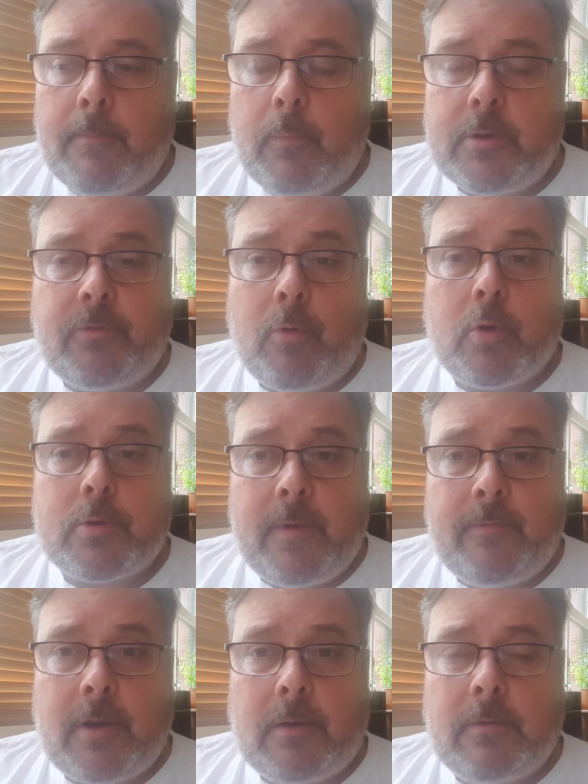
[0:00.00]
which of course
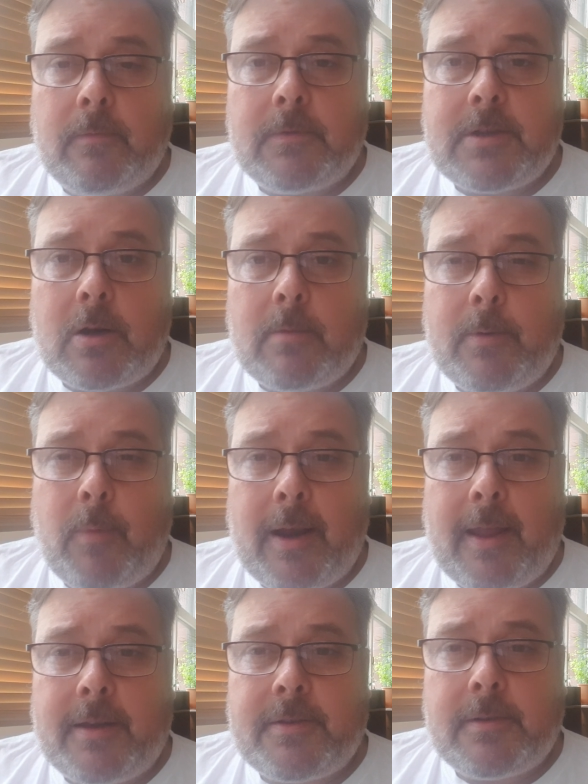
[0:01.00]
we've done terribly
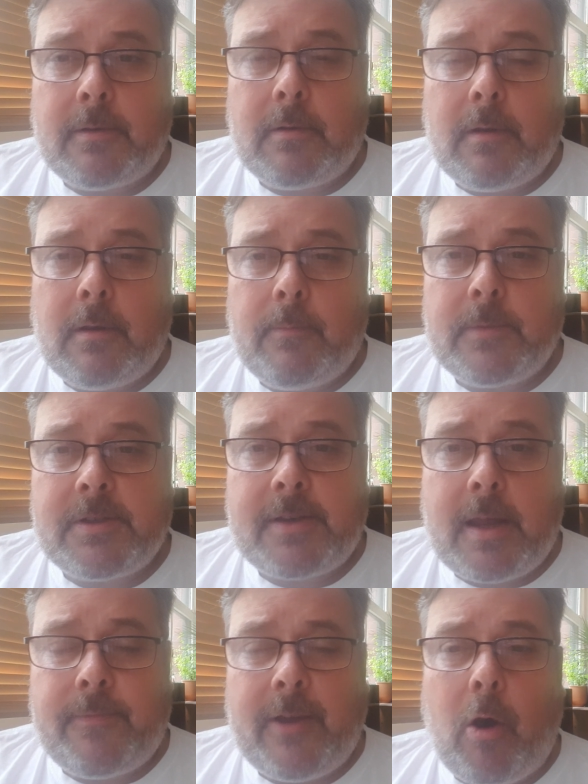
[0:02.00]
well at
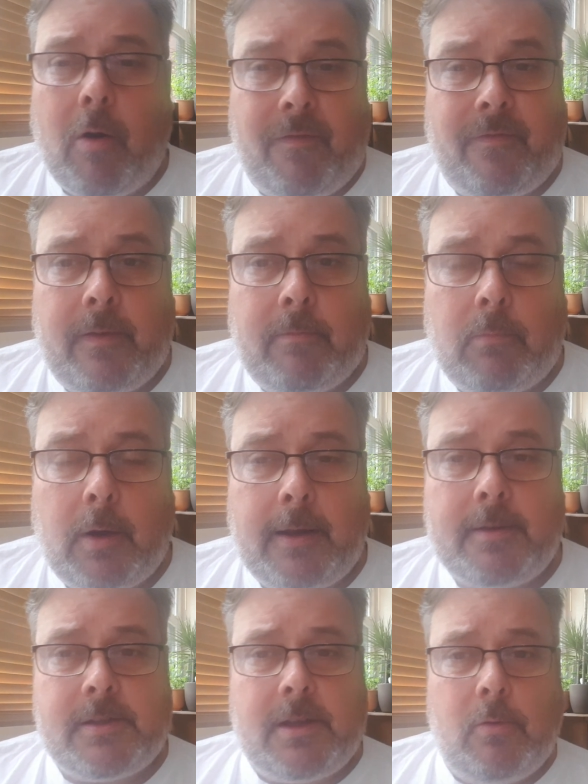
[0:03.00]
staving off,
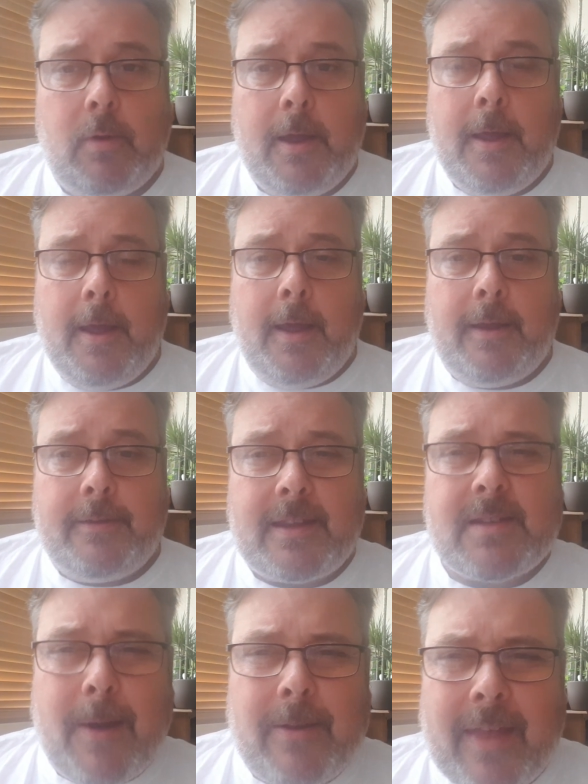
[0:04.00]
right? So
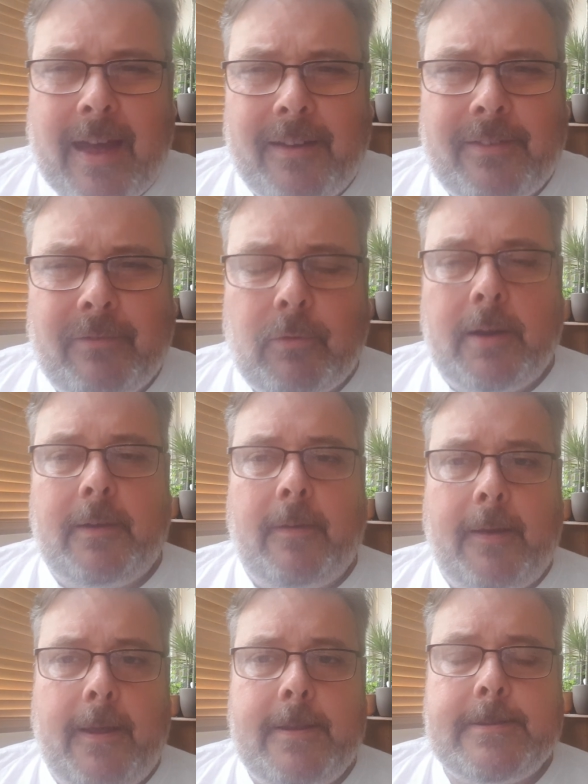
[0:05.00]
that's about that, right?
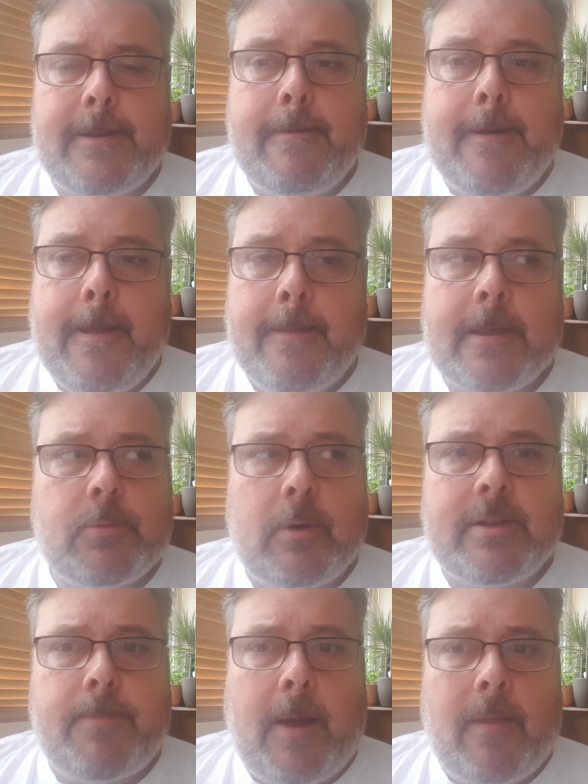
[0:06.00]
Okay, so that's what
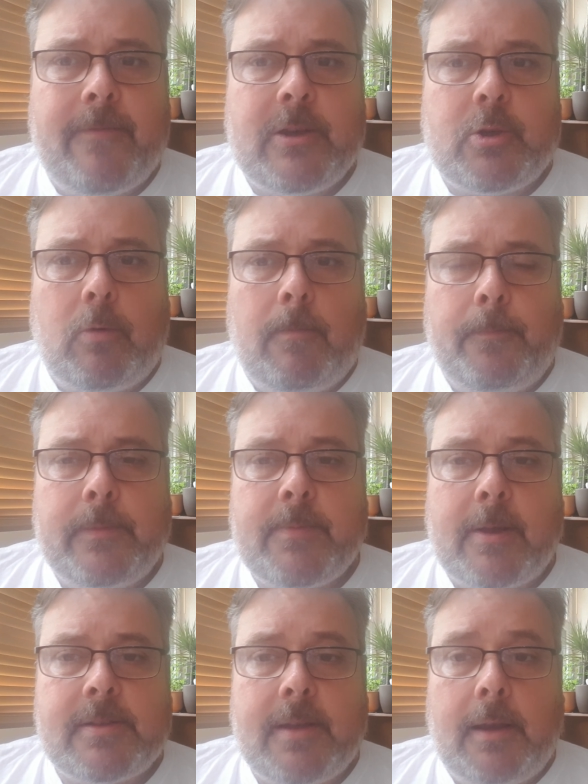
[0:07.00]
it's about, the vigil. It's
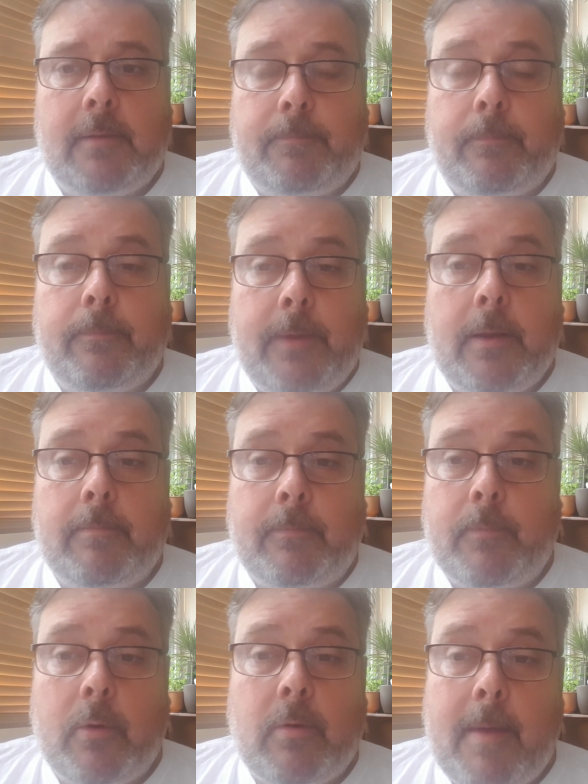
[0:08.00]
about saying,
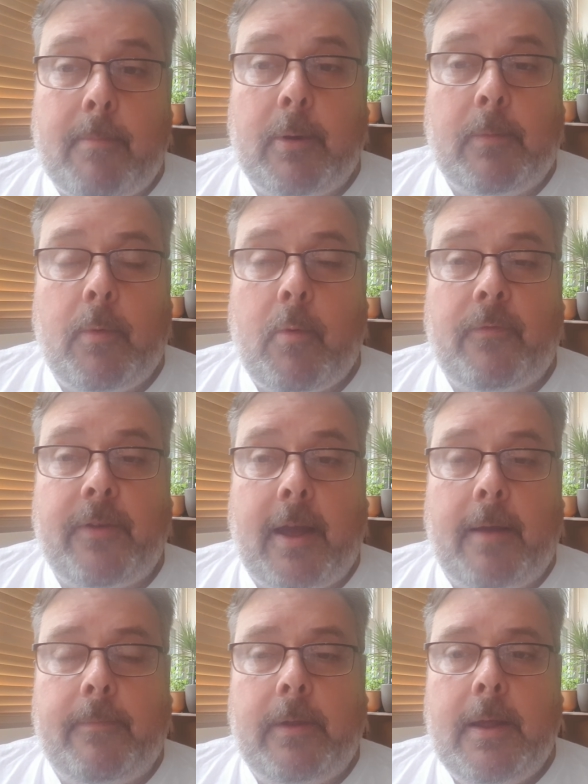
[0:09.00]
we remember, we won't
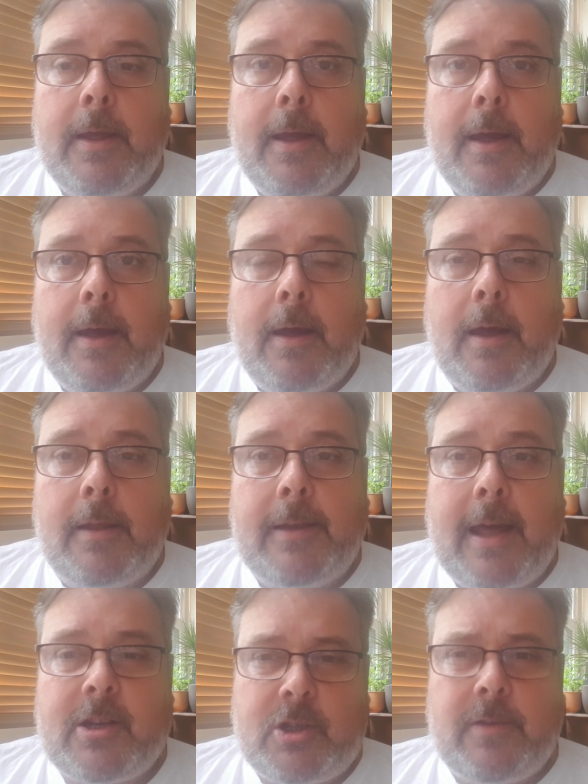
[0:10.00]
forget.
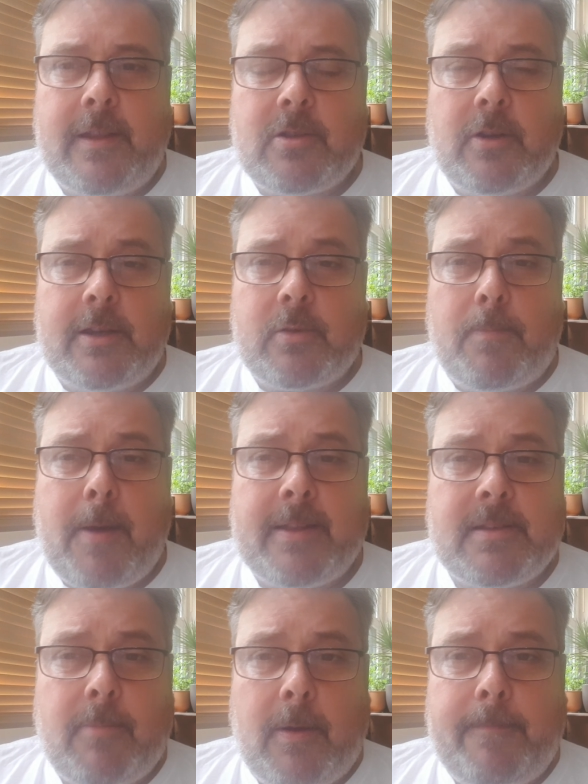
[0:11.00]
Last year they turned it into a
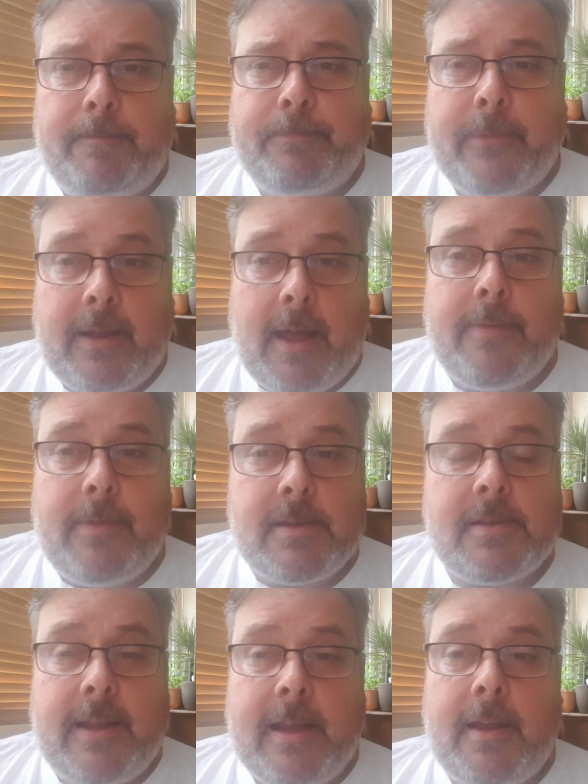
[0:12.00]
pantomime. Again,
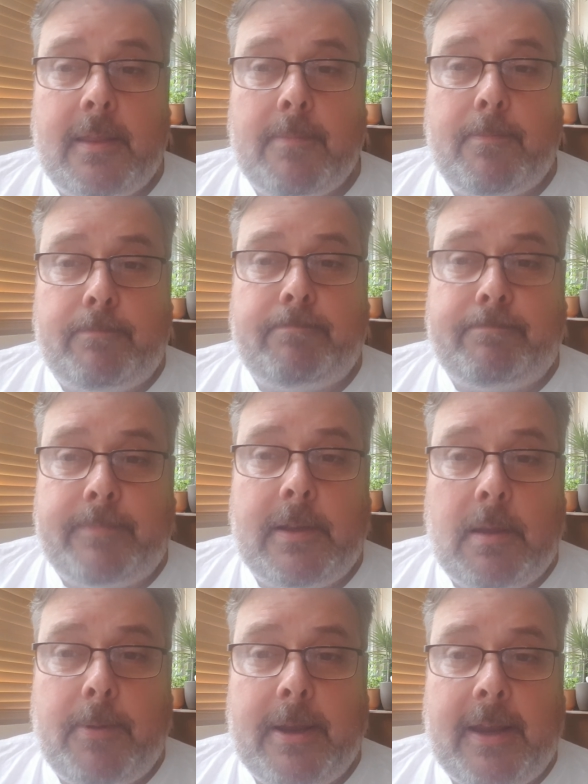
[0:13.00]
there's a link in the
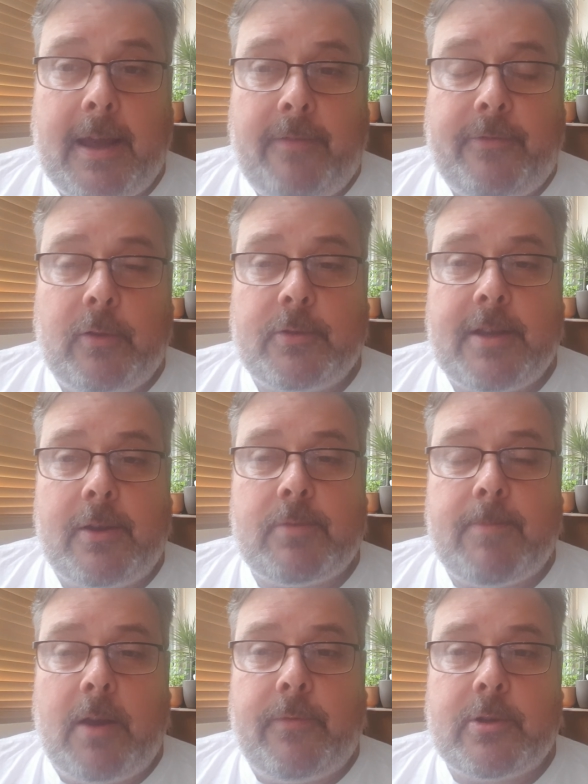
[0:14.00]
PDF that will take you
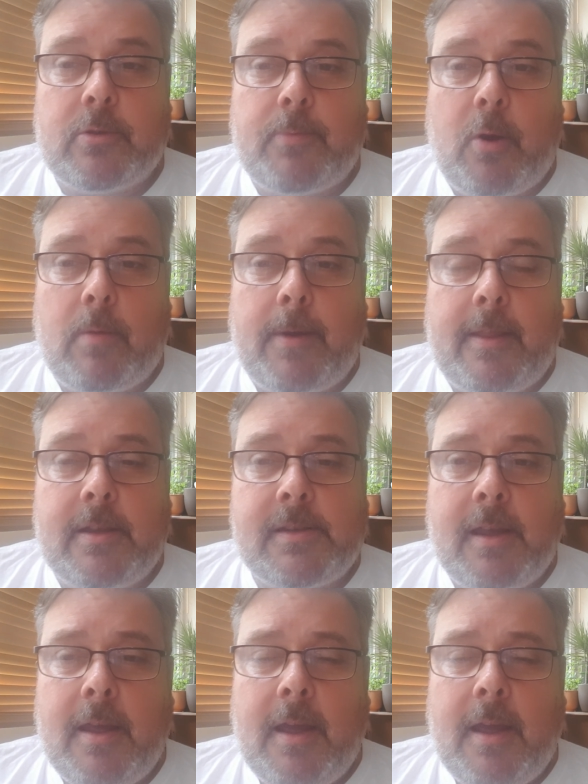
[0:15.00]
to my original blog about this,